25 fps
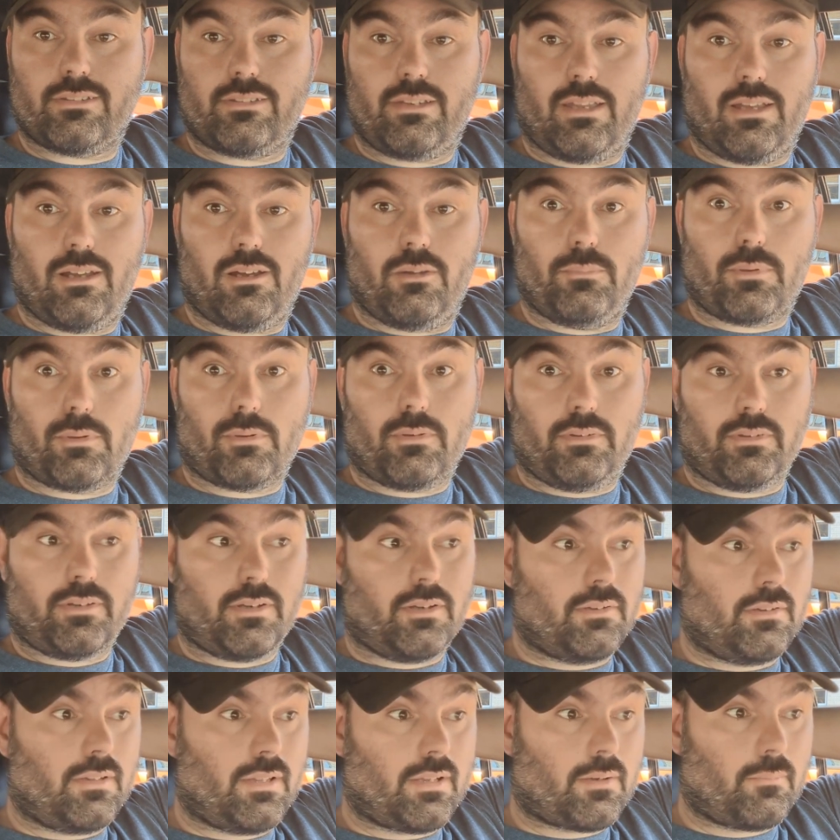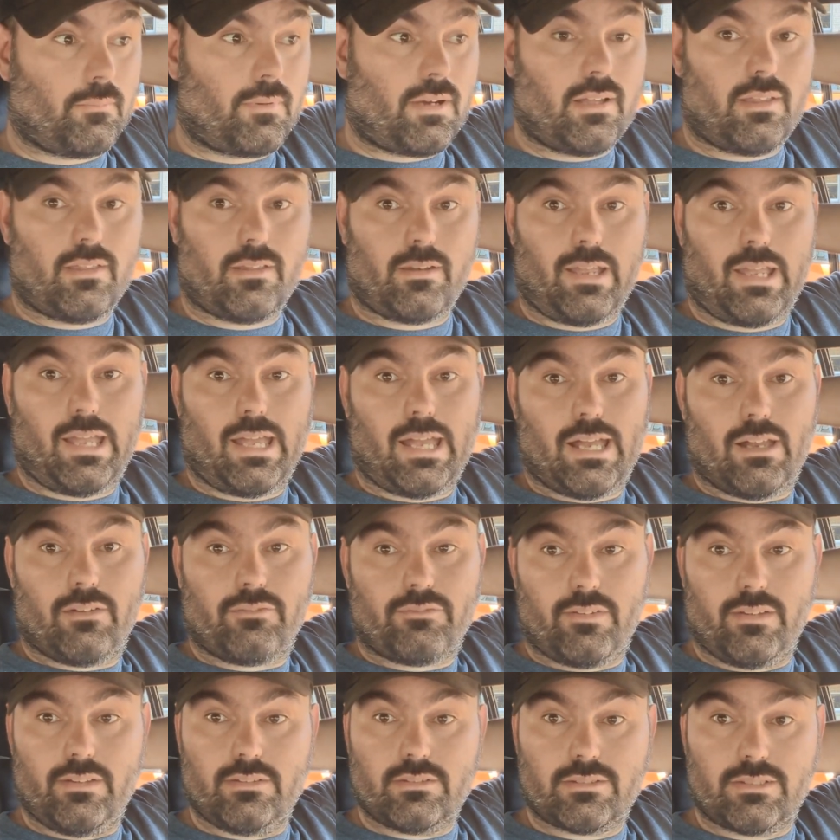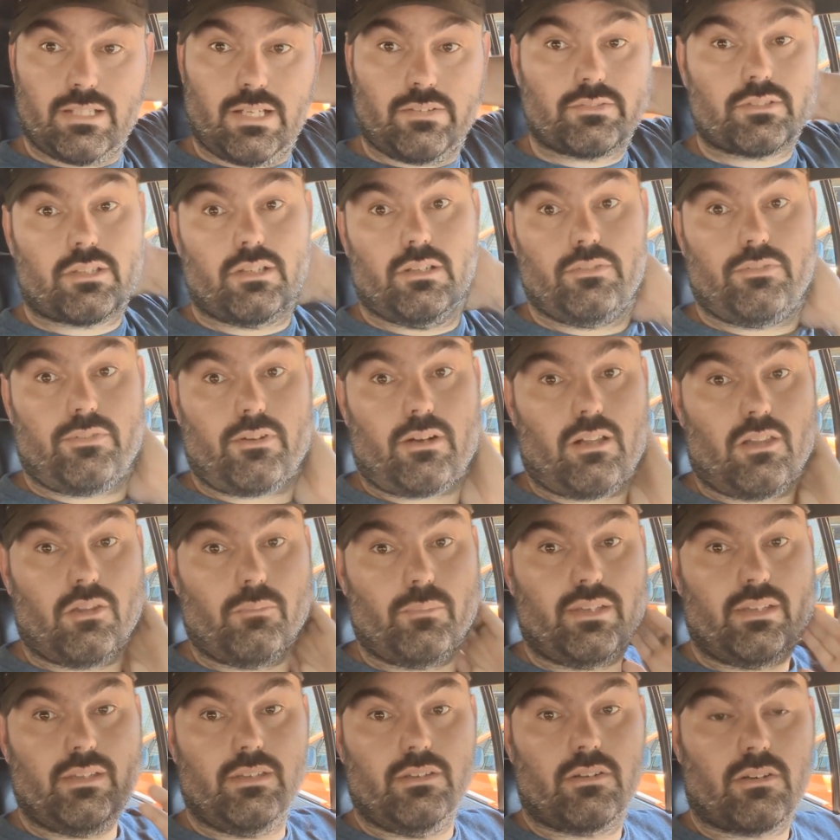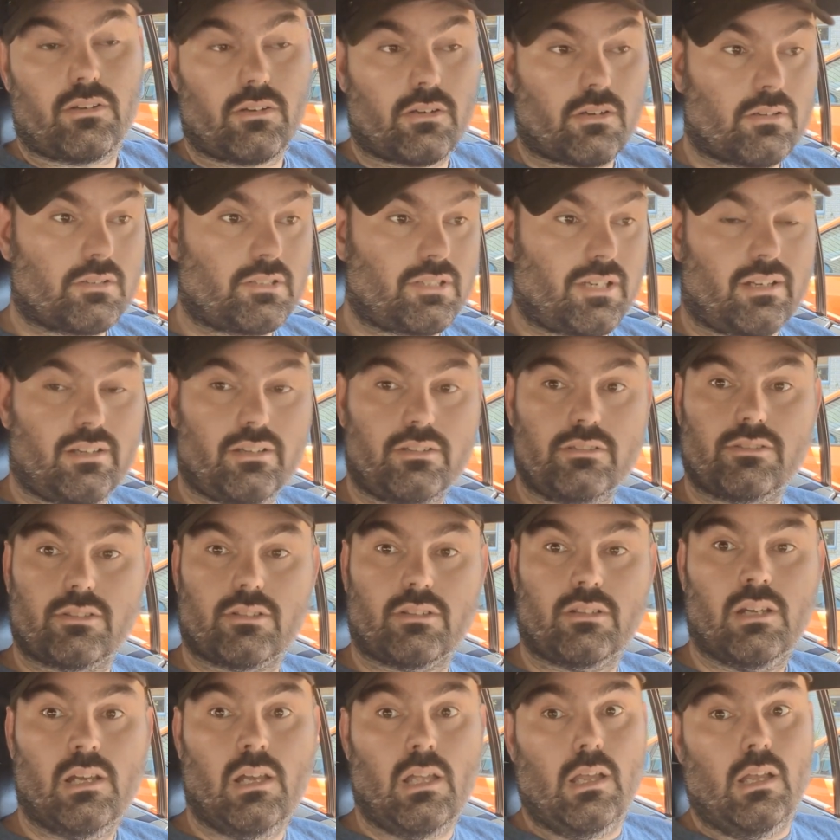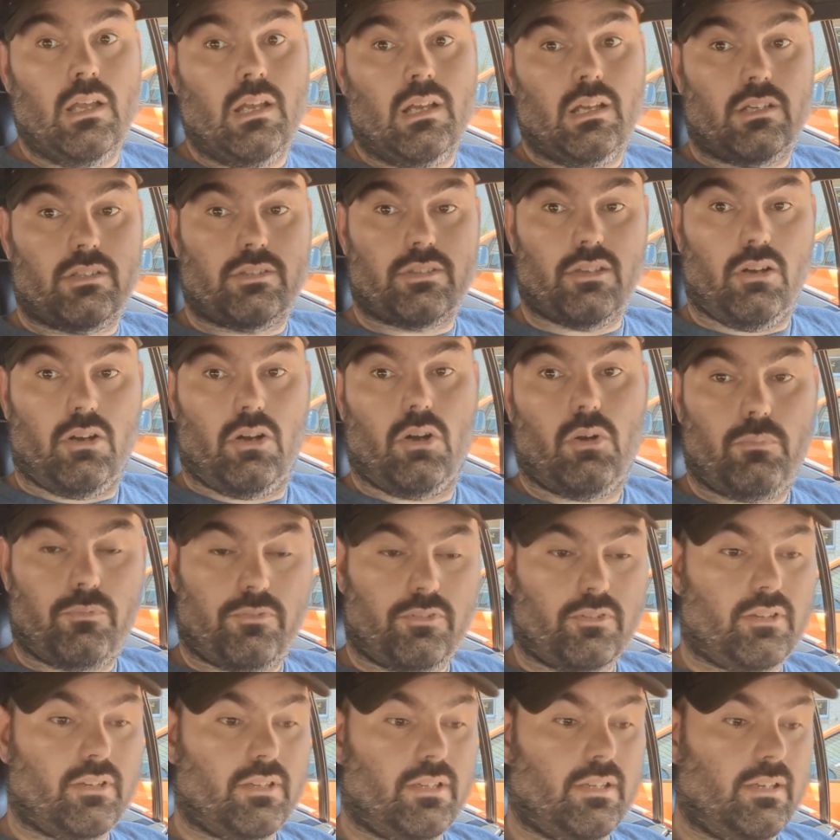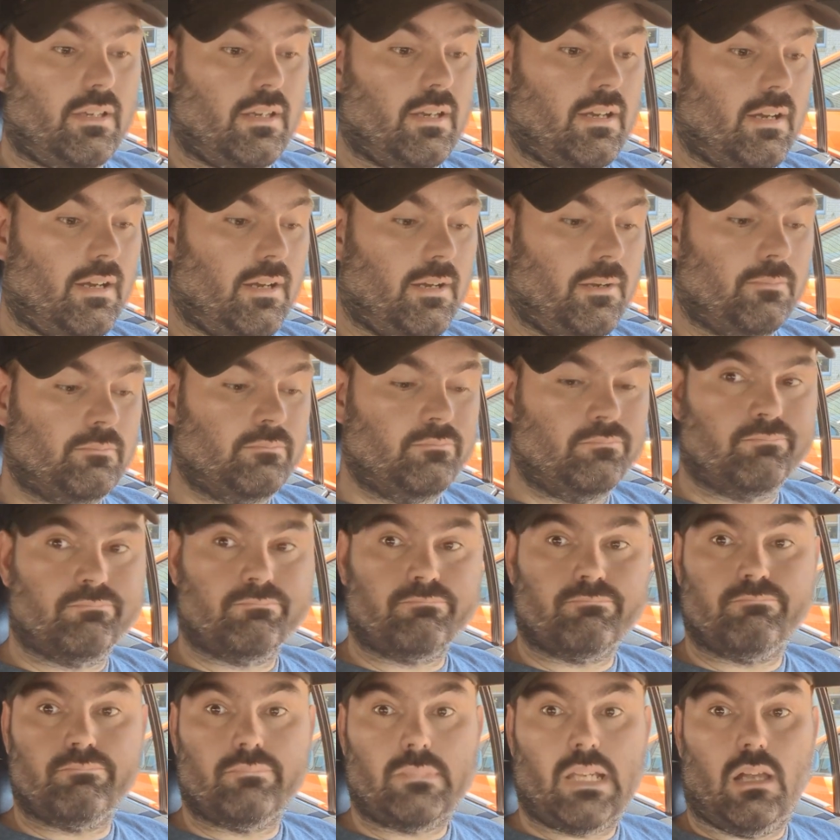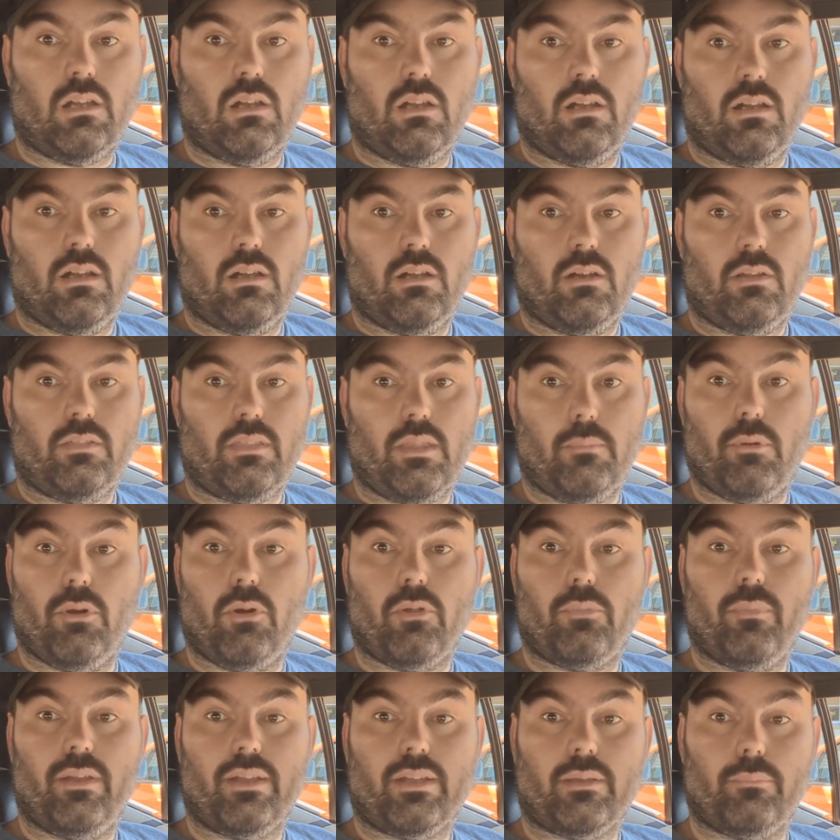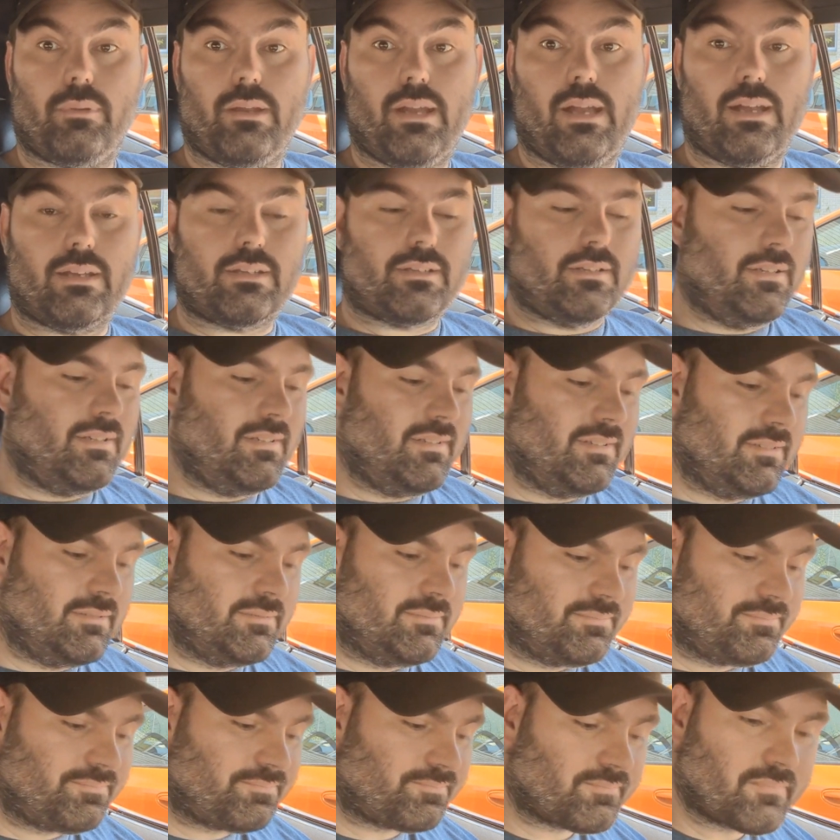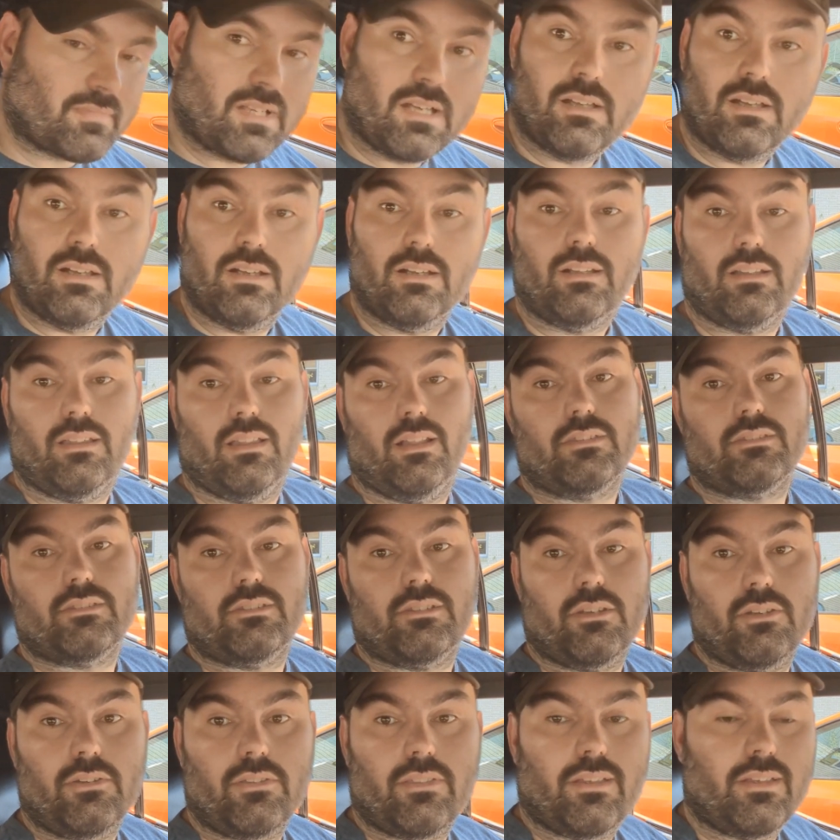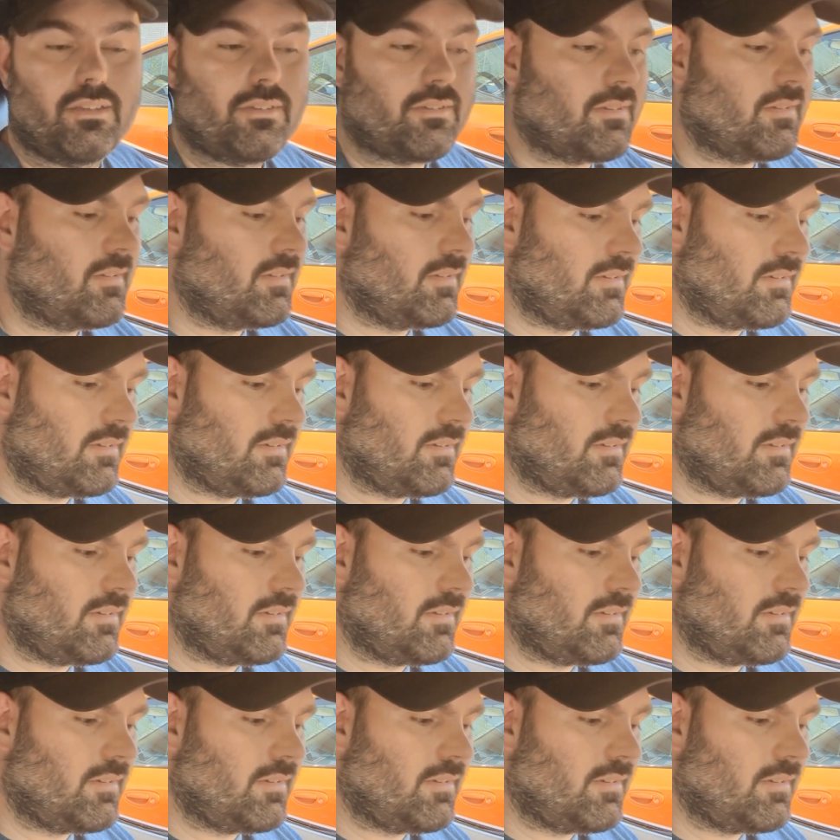down, but we're only going like 1.5 miles, and Steph's gonna follow me in her Challenger, so hopefully they both make it back. Let's do this.